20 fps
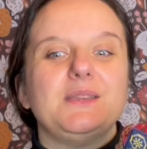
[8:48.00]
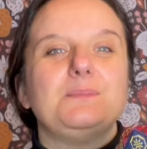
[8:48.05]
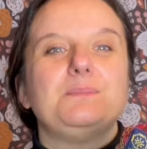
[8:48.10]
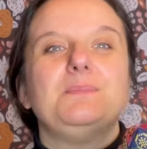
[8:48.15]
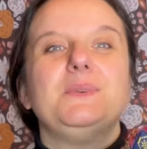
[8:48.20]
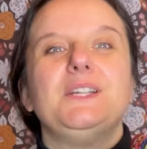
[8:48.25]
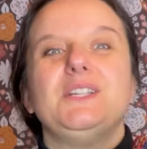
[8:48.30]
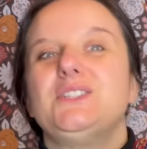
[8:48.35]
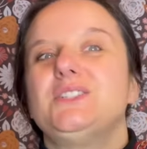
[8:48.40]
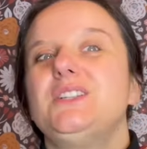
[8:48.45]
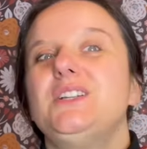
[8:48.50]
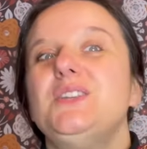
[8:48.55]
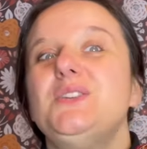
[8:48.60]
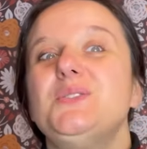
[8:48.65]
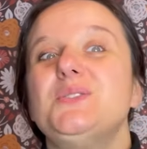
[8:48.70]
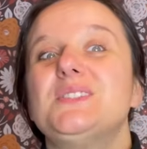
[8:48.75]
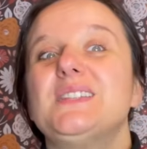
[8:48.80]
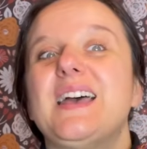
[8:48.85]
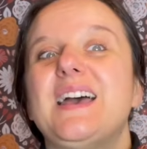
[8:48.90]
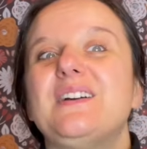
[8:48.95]
literally
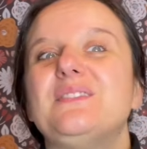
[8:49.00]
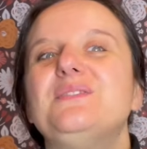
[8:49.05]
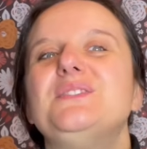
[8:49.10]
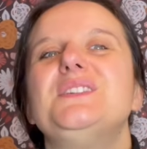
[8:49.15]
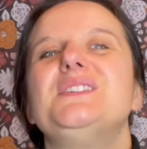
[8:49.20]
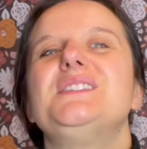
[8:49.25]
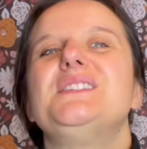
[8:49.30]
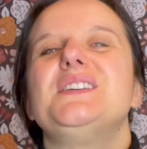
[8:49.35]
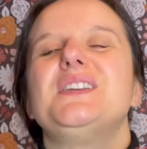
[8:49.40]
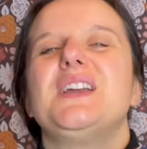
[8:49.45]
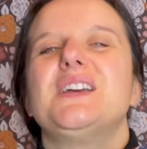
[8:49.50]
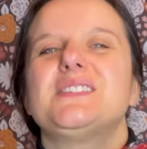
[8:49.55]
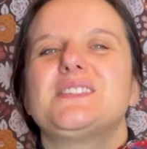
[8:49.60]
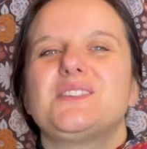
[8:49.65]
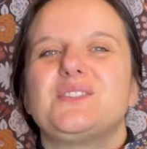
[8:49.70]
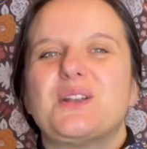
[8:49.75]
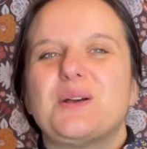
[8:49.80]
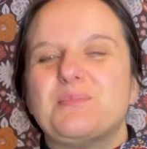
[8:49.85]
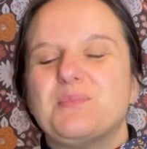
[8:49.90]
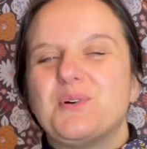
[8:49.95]
used every single
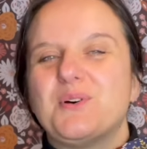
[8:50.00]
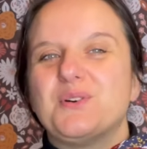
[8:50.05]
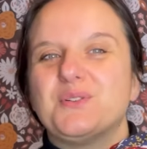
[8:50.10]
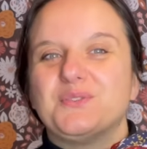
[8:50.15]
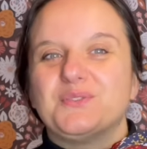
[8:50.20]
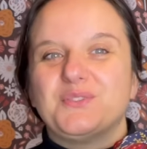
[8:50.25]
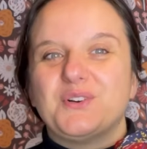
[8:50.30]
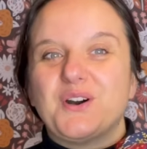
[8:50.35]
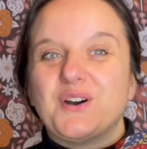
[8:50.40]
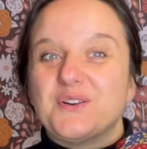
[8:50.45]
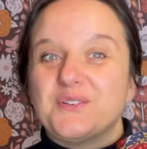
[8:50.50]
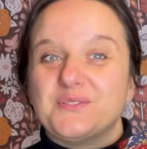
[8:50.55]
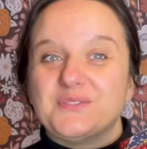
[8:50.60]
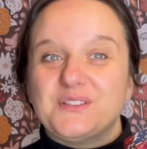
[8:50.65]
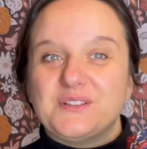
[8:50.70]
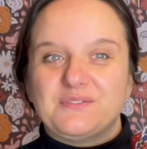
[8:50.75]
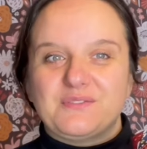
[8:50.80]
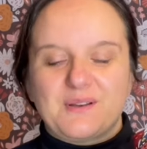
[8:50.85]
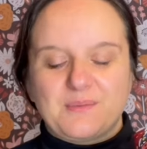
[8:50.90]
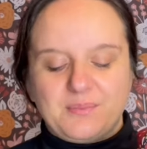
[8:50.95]
scrap of
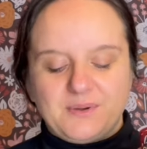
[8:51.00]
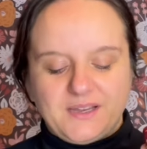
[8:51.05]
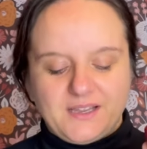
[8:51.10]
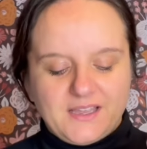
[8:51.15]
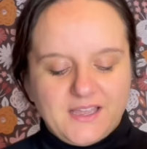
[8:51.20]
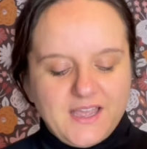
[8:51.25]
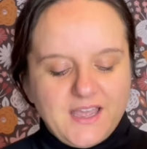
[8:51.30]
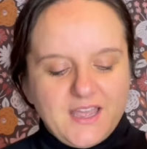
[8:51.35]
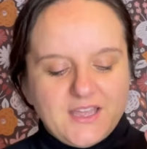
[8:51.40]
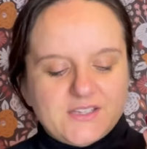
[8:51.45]
the fabric.